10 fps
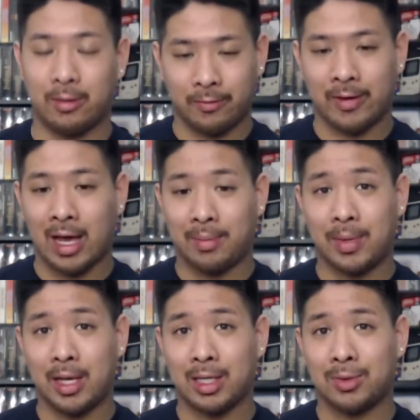Fat
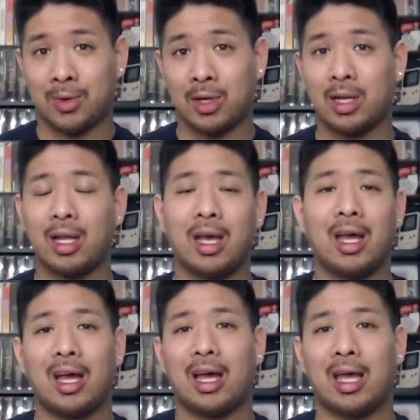PS1,
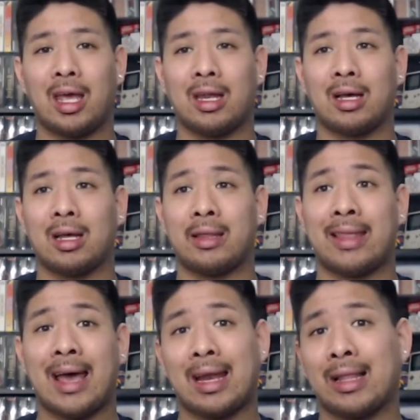and
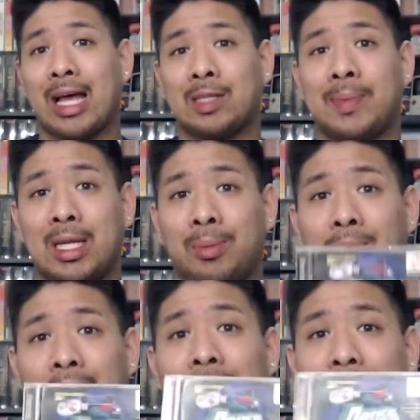that allows me to
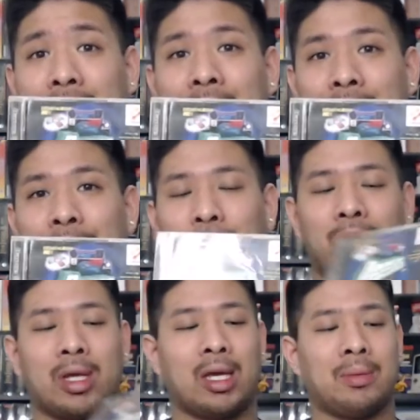play these
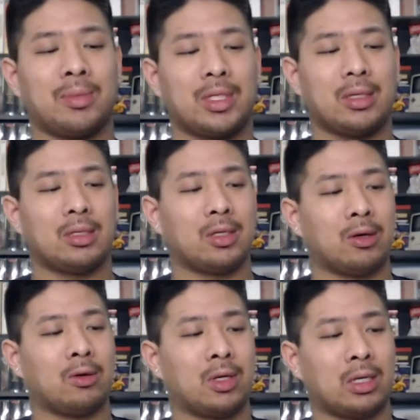import games.
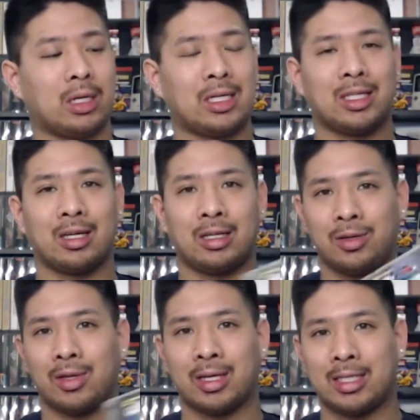So I just got to
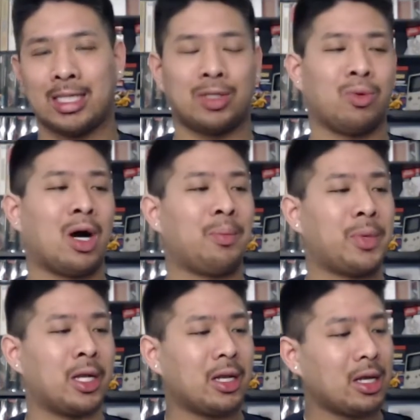do like a disc swap,
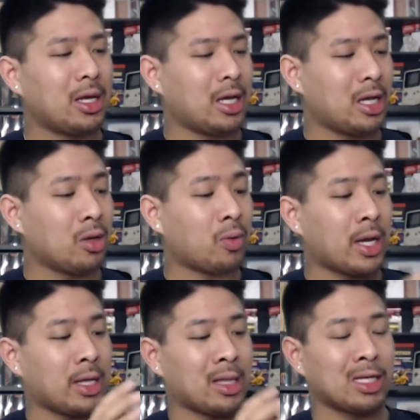but either
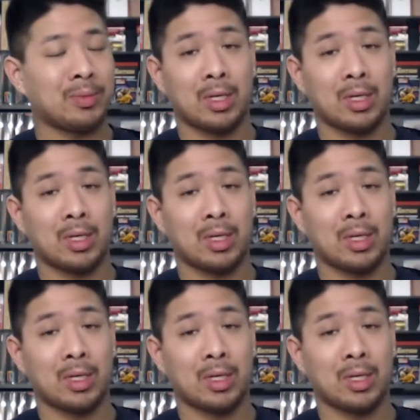way, it allows me